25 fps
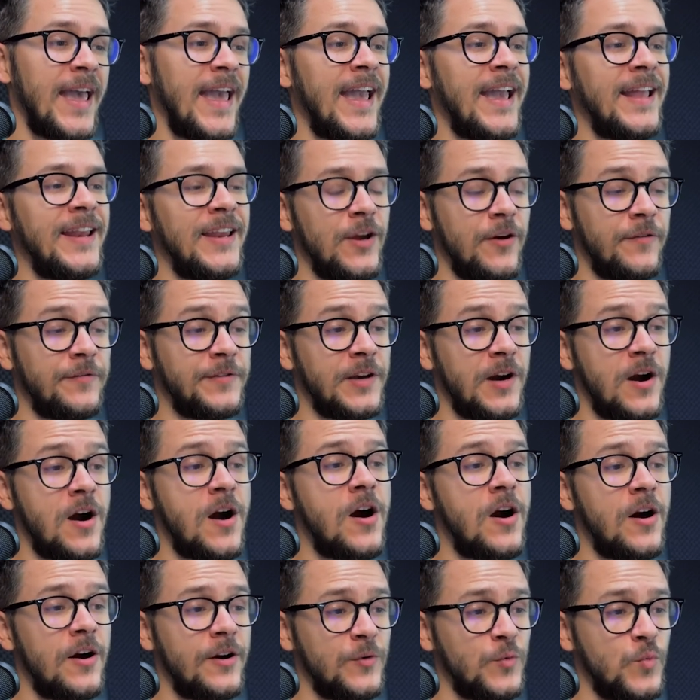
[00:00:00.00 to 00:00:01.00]
any of the
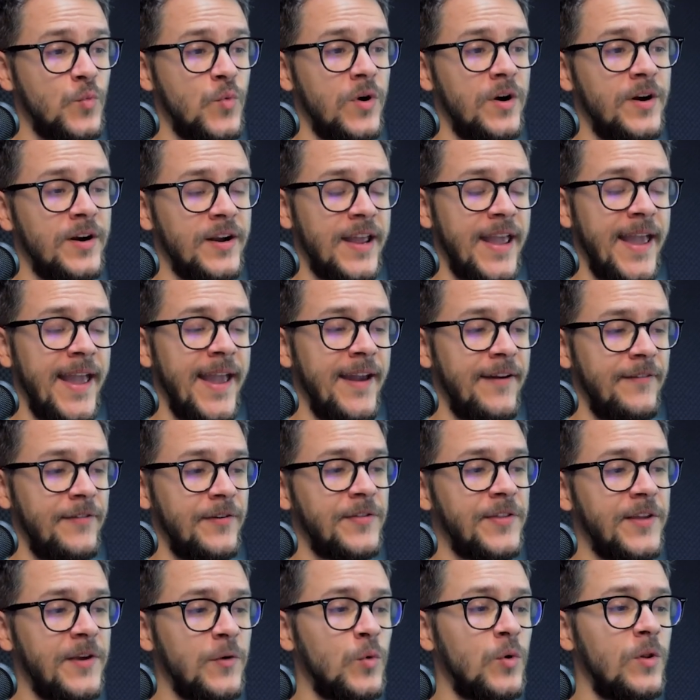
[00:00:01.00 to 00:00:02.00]
hard work.
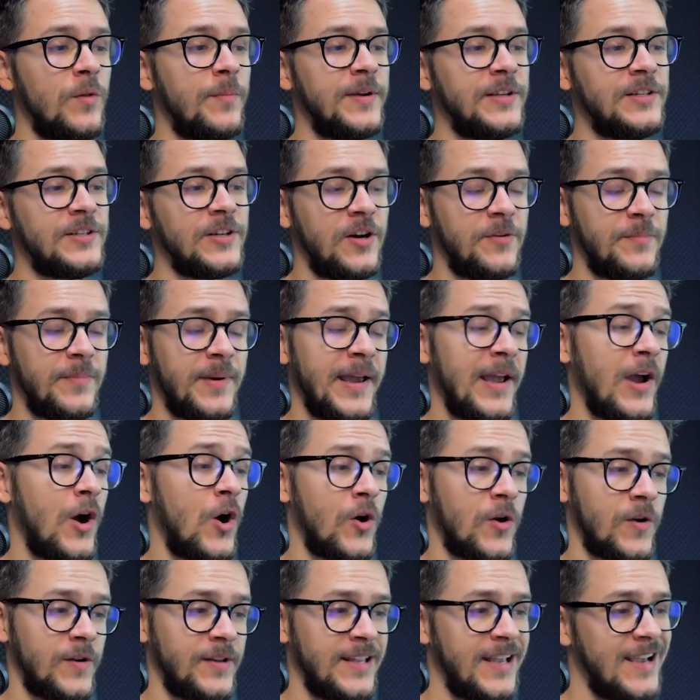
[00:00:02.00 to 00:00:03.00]
Everything will be done by
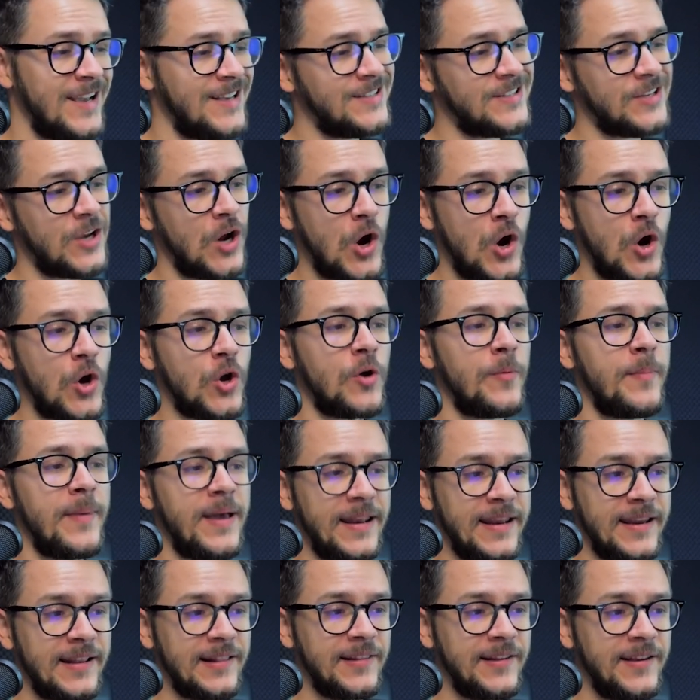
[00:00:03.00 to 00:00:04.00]
AutoDS
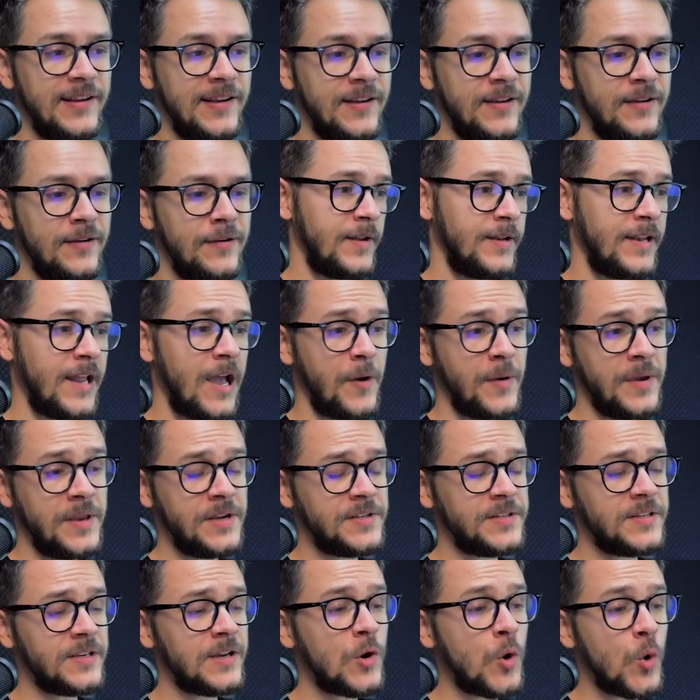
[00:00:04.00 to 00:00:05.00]
automatically. Now,
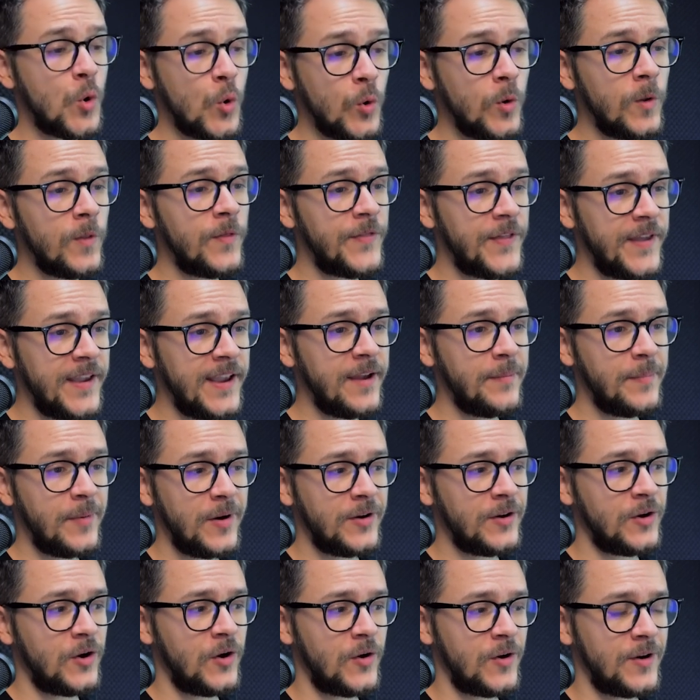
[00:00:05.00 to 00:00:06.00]
here's a cool thing
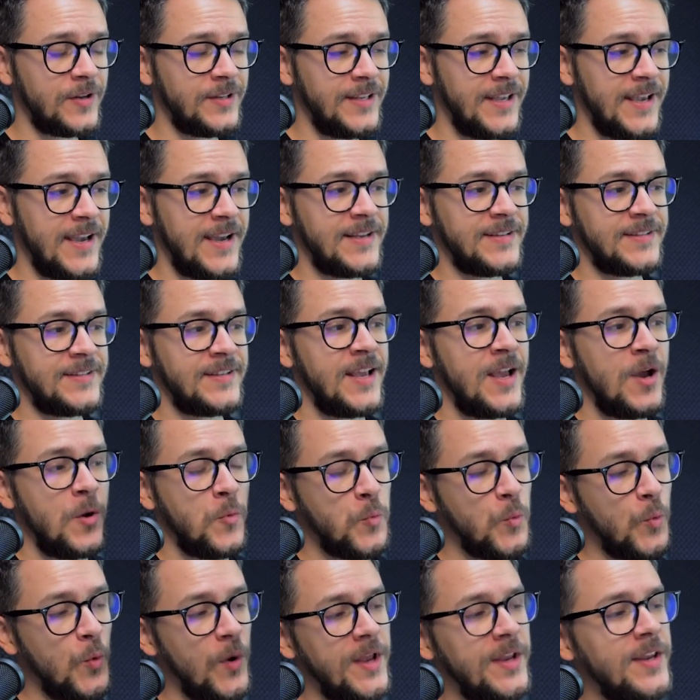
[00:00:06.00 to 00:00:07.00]
about AutoDS.
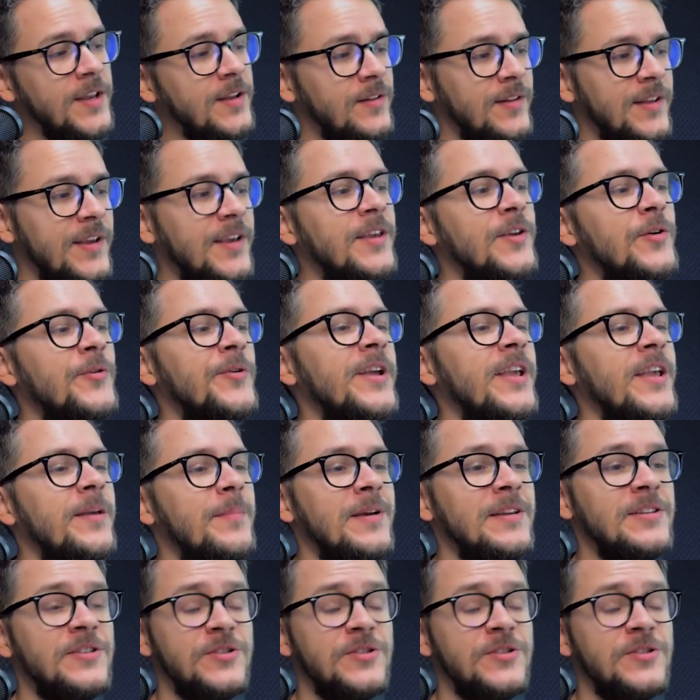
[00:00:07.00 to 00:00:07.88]
When you link your eBay